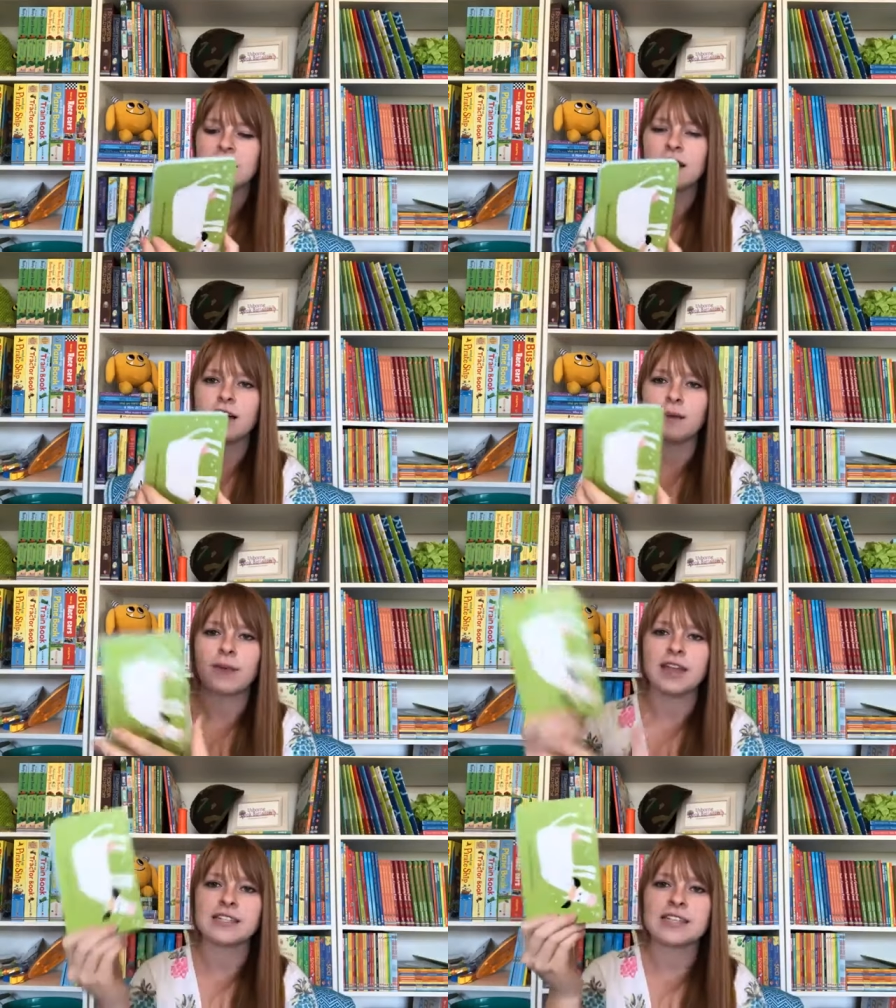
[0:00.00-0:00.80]
um,
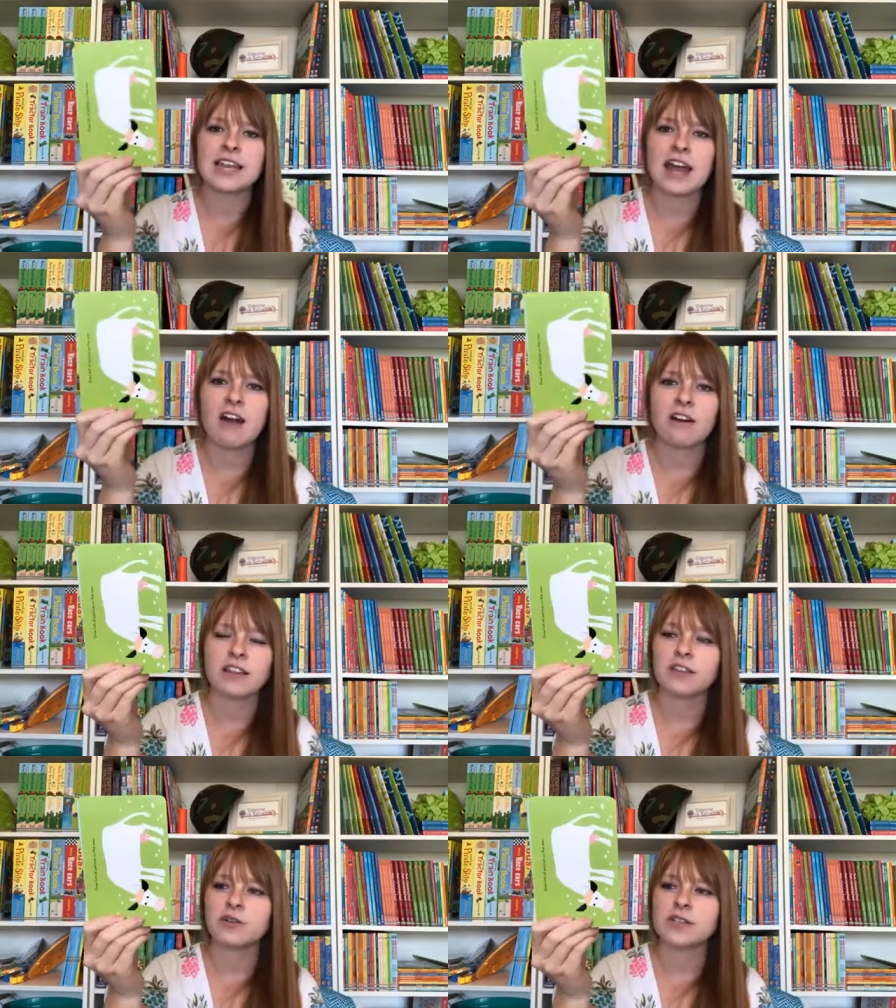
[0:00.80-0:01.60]
and send out a
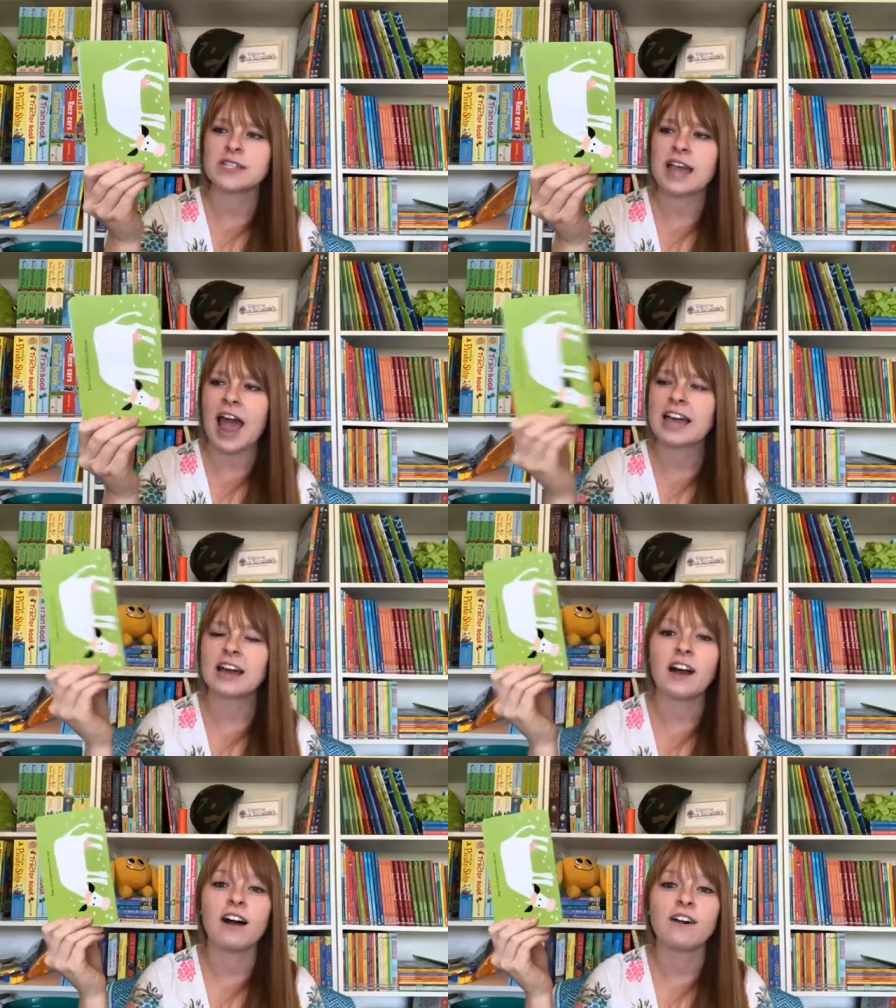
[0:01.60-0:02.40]
little stack
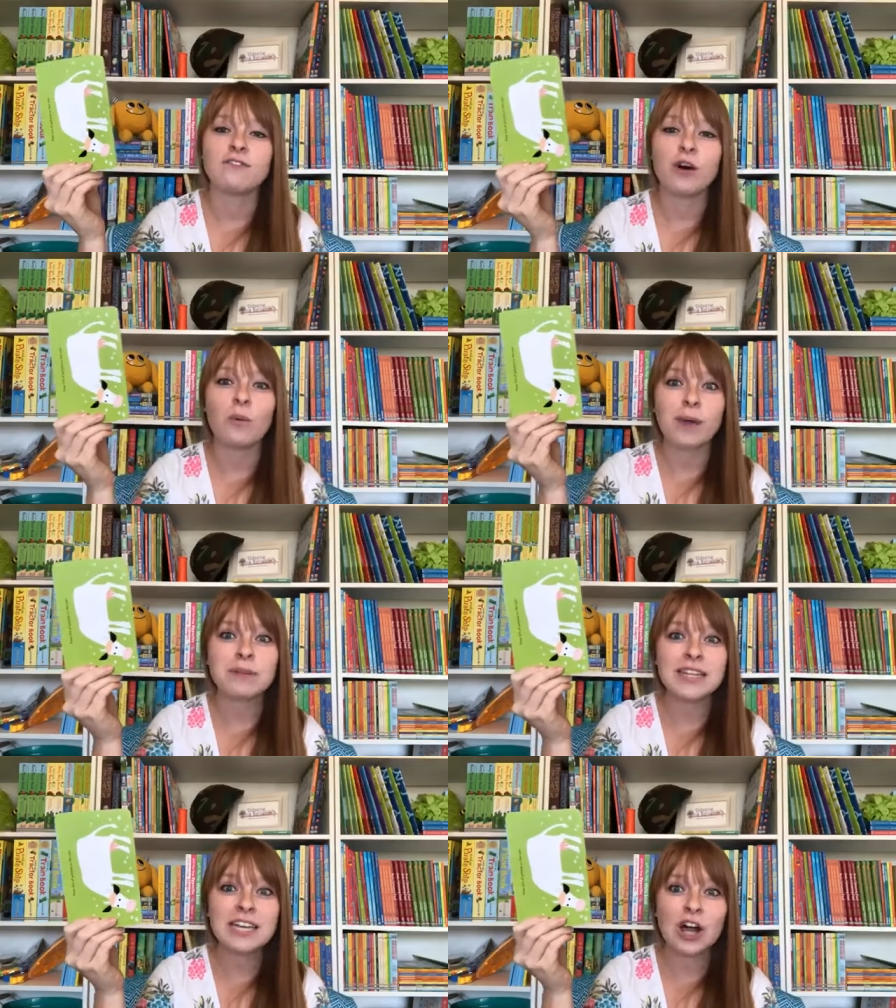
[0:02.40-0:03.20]
of wipe
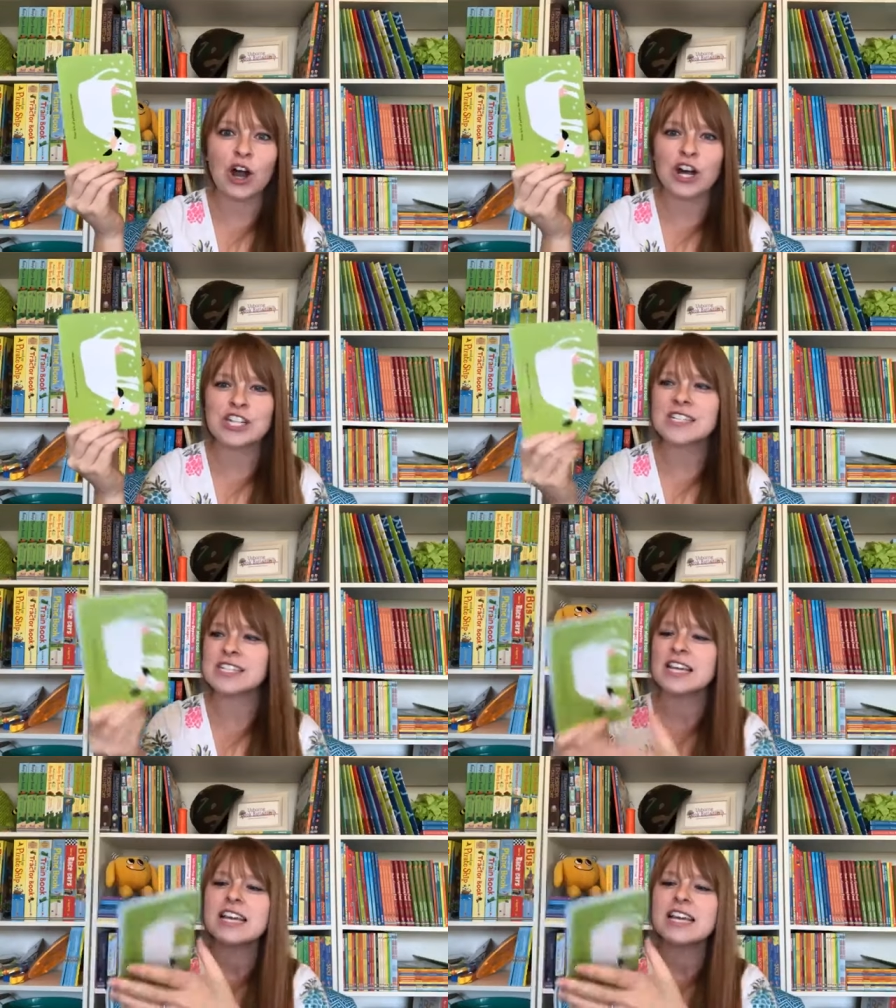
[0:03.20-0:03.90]
clean cards